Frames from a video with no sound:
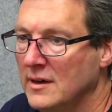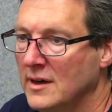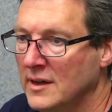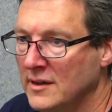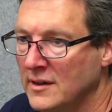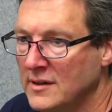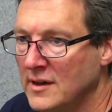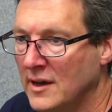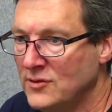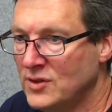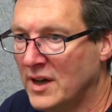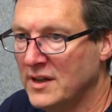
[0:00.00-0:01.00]

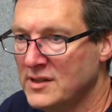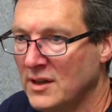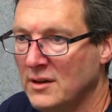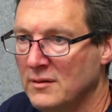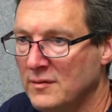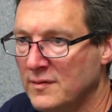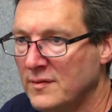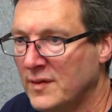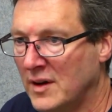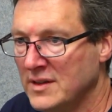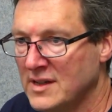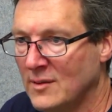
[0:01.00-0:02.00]
and trying to sort of
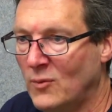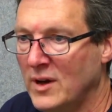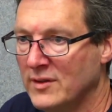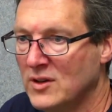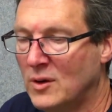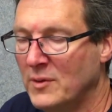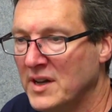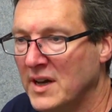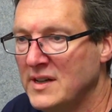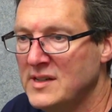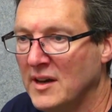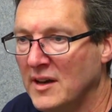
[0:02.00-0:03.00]
find some way of
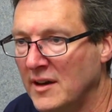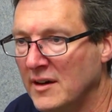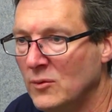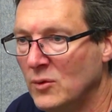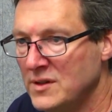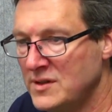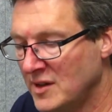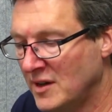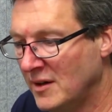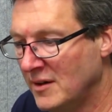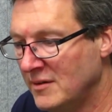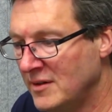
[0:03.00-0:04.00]
accommodating it was
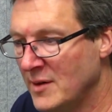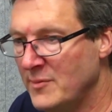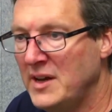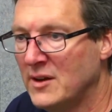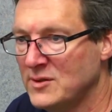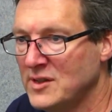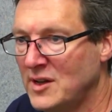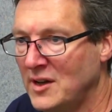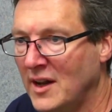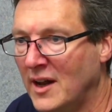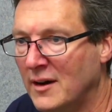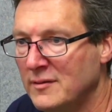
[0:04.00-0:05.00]
that nobody else is good
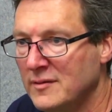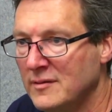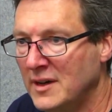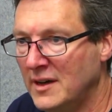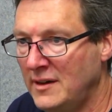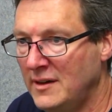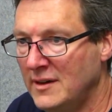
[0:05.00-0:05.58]
enough. Yeah.